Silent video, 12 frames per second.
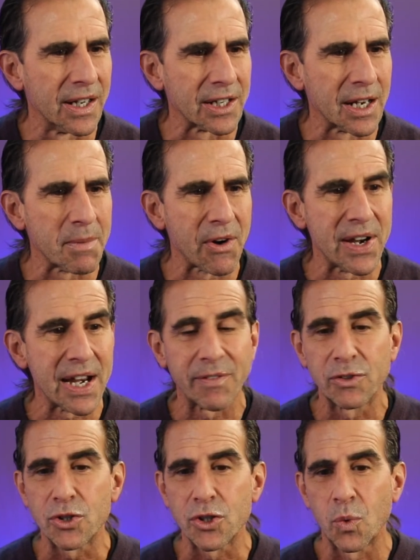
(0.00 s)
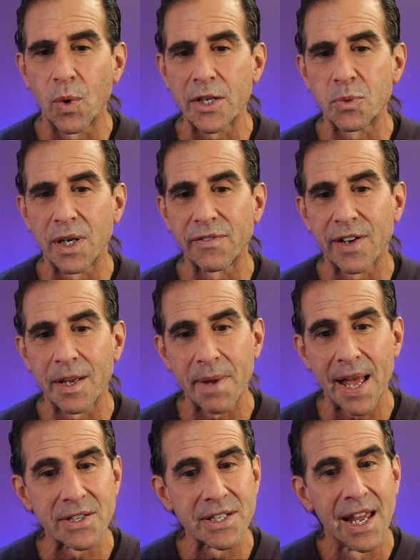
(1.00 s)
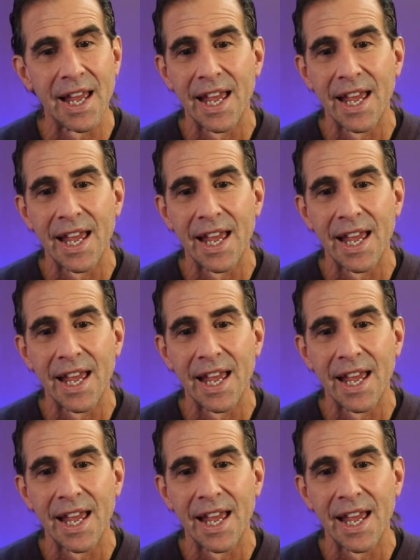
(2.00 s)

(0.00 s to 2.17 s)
Okay, Mary, you have to lose 25 pounds.